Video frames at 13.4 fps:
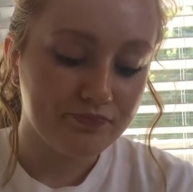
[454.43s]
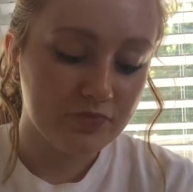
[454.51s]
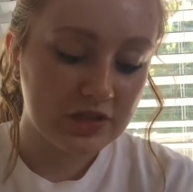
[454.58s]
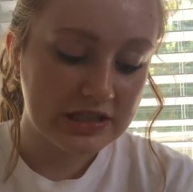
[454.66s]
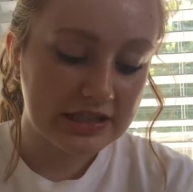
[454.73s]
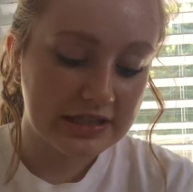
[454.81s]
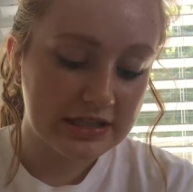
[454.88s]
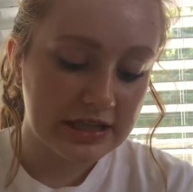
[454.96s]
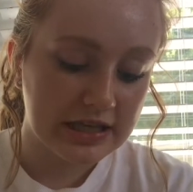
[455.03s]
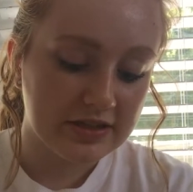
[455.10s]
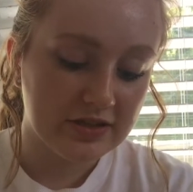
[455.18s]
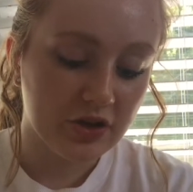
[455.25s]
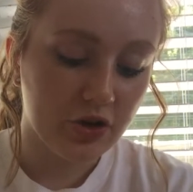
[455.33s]
Let's
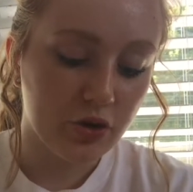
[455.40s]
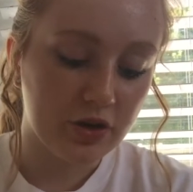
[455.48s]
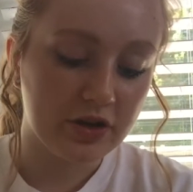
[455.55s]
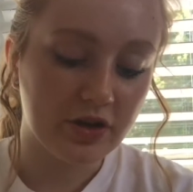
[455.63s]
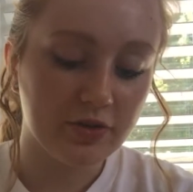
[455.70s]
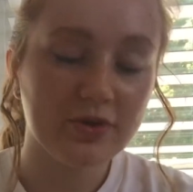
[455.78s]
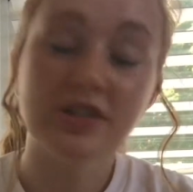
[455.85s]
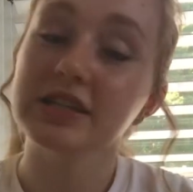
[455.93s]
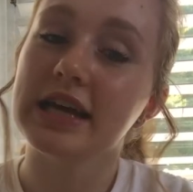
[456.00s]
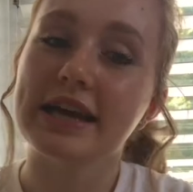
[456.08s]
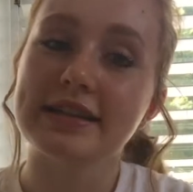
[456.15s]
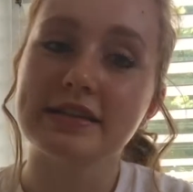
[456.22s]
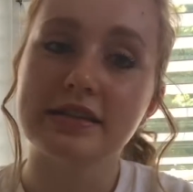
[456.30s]
see. So another person
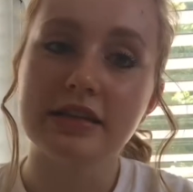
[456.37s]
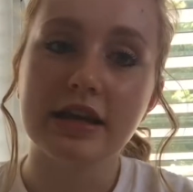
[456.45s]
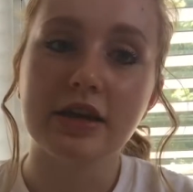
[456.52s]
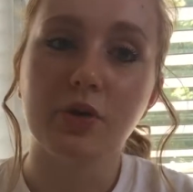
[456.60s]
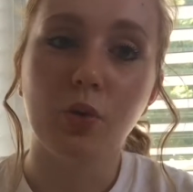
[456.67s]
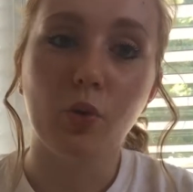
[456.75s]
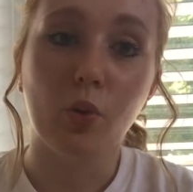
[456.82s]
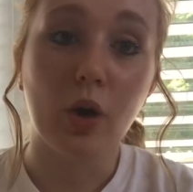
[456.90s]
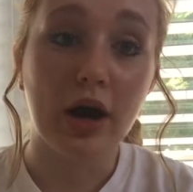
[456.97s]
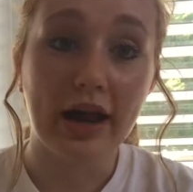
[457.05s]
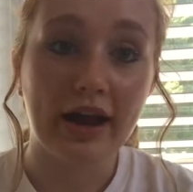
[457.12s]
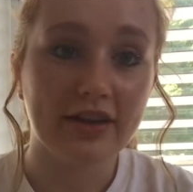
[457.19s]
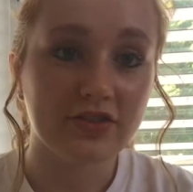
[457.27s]
asked like
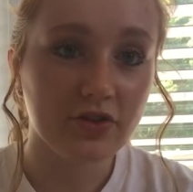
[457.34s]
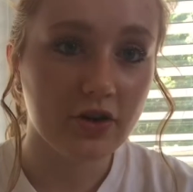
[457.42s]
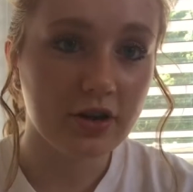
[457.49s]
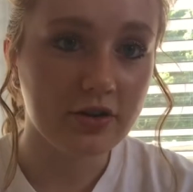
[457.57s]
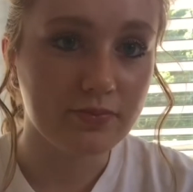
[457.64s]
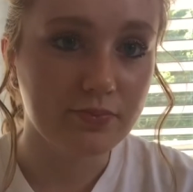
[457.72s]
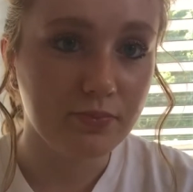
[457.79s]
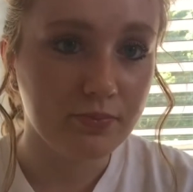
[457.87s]
why I started